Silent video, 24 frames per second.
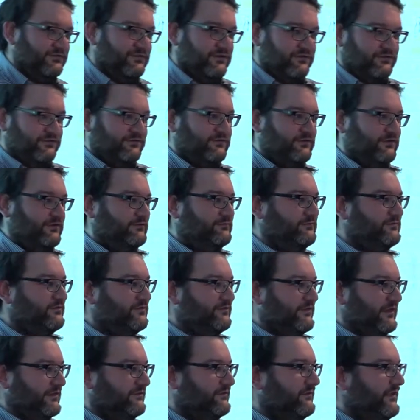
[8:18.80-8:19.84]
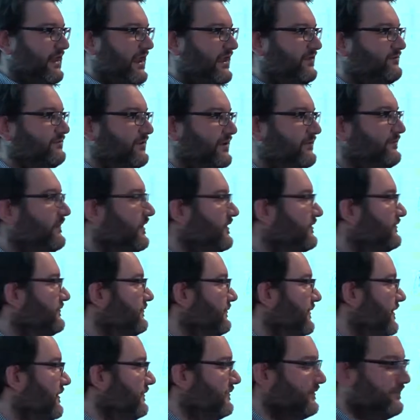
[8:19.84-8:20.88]
they're just going to stick to X-ray flux
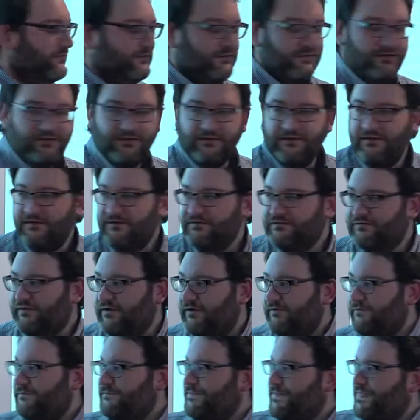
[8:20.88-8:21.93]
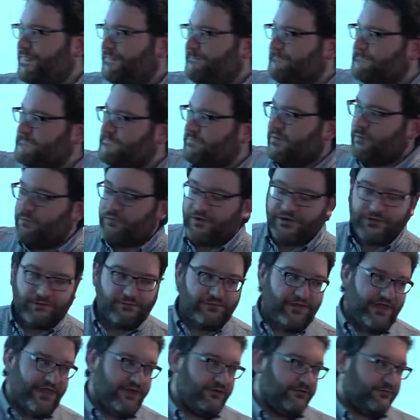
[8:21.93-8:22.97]
from now on. So what you
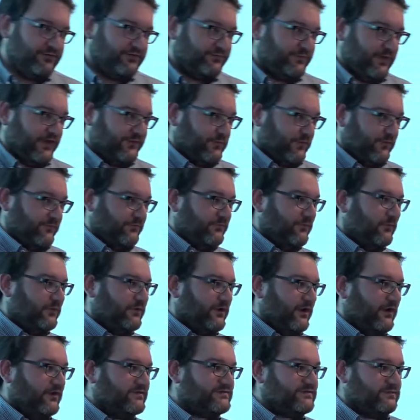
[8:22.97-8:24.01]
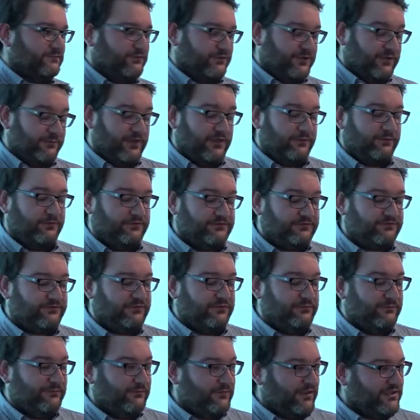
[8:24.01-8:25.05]
will hear in a space weather forecast, and what you may want
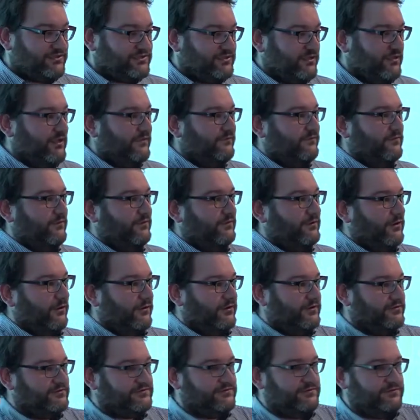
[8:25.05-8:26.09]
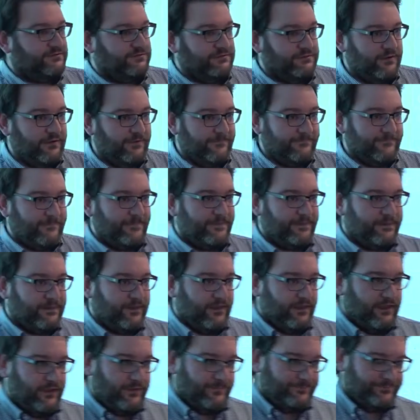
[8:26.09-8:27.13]
to measure if you're going to
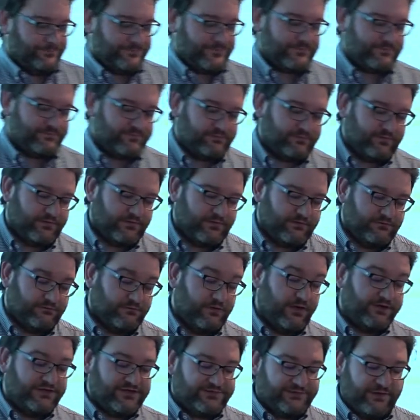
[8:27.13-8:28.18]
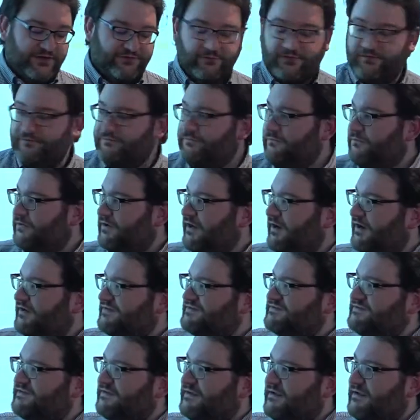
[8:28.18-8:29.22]
run a space weather
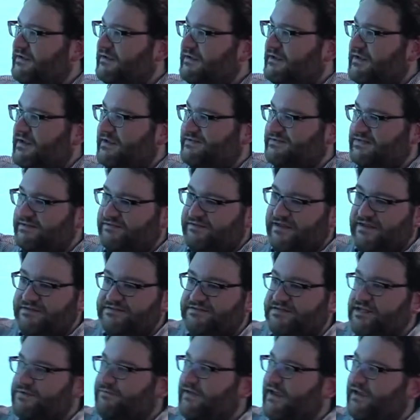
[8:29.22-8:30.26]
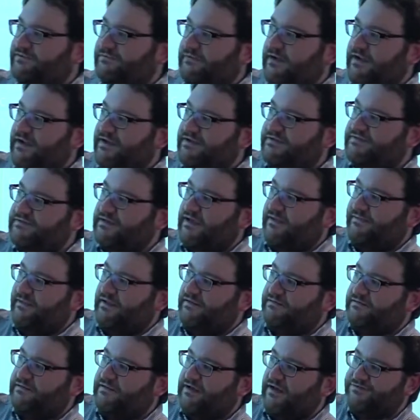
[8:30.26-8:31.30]
forecast, is intensity of X-rays, and
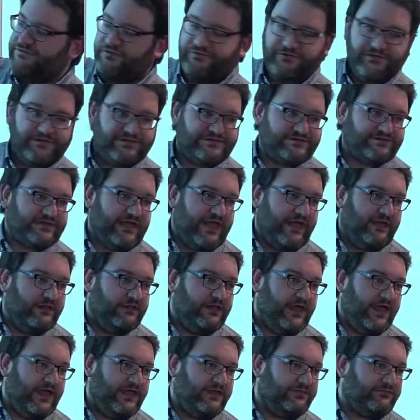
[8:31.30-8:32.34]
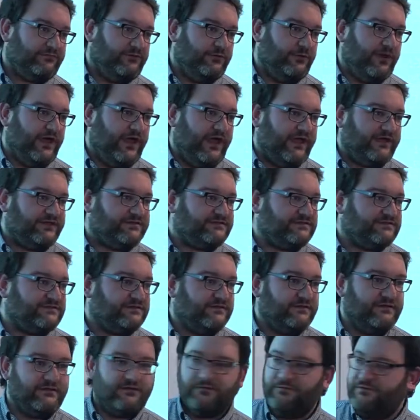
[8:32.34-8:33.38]
that's classed on this scale A through X,
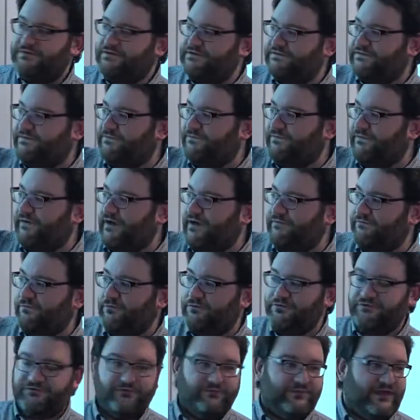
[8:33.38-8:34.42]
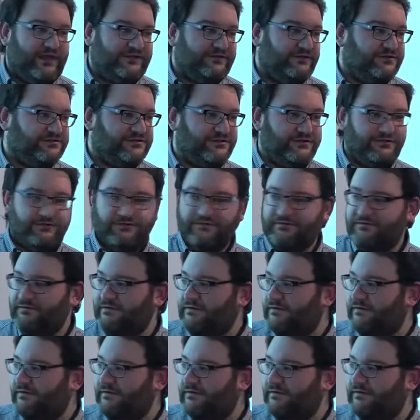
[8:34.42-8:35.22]
which is 5 orders of magnitude